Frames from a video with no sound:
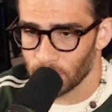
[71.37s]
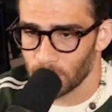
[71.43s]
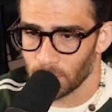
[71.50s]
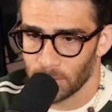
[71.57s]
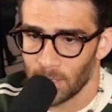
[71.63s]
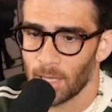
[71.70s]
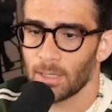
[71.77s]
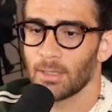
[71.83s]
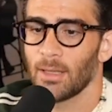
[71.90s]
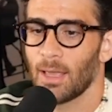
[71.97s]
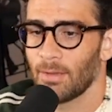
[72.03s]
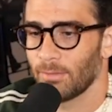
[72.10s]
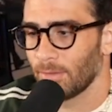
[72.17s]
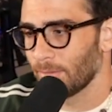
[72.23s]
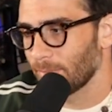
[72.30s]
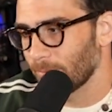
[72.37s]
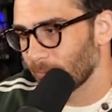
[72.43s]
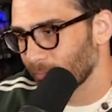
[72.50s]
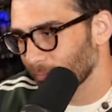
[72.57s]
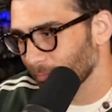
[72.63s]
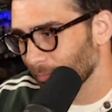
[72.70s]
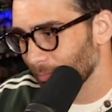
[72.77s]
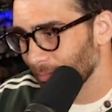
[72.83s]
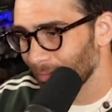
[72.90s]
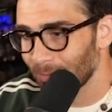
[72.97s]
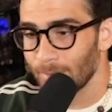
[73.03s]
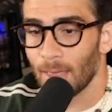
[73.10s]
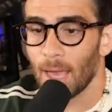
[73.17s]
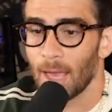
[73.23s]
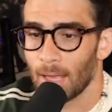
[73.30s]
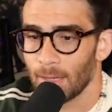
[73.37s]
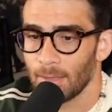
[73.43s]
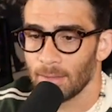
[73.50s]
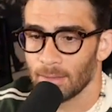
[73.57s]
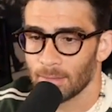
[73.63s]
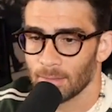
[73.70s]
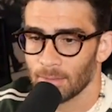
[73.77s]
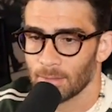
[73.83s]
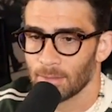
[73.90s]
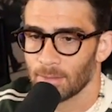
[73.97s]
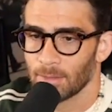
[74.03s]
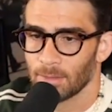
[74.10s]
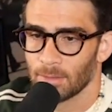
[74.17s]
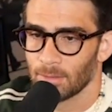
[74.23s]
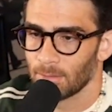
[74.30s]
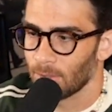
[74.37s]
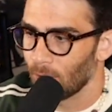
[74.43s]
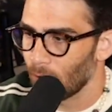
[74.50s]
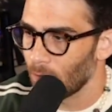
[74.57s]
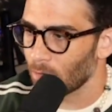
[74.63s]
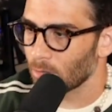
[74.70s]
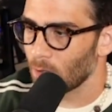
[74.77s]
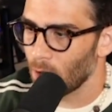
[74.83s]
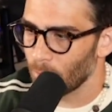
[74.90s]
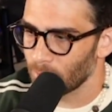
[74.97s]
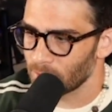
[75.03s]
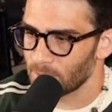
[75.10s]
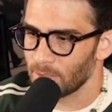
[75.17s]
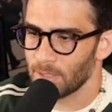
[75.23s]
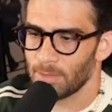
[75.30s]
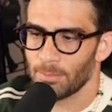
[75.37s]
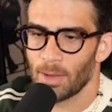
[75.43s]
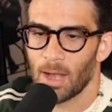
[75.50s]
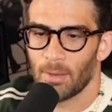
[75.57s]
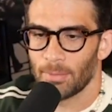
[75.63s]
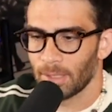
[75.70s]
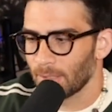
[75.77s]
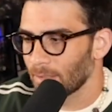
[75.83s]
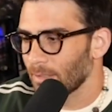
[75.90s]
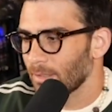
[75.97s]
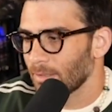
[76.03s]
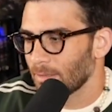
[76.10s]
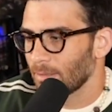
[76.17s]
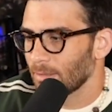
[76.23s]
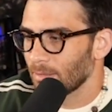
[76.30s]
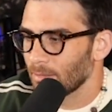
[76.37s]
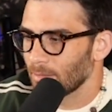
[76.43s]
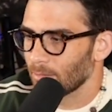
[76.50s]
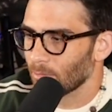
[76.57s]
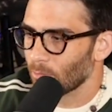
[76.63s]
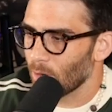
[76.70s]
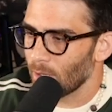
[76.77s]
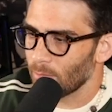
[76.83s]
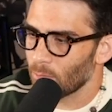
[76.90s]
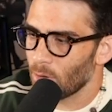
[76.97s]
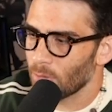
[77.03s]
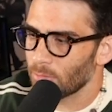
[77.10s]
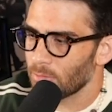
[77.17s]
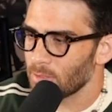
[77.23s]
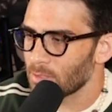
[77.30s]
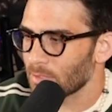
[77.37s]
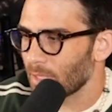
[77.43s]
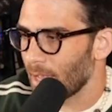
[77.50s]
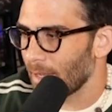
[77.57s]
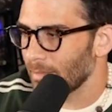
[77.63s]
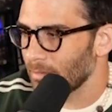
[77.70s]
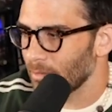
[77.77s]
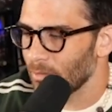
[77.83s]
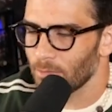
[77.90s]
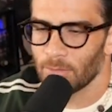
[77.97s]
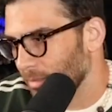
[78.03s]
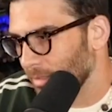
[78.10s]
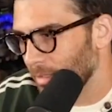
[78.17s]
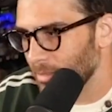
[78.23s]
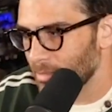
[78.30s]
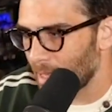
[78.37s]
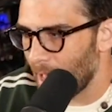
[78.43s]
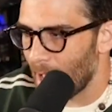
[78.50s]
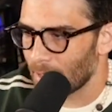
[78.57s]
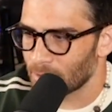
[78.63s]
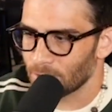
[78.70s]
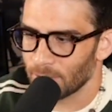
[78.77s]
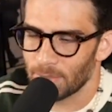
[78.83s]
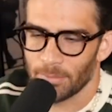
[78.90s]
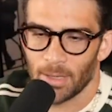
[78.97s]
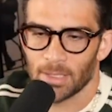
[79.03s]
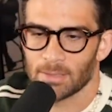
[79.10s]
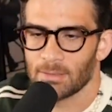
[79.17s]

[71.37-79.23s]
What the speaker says: 9/11. Then, Oklahoma City bombing. What won't this guy do? It's actually messed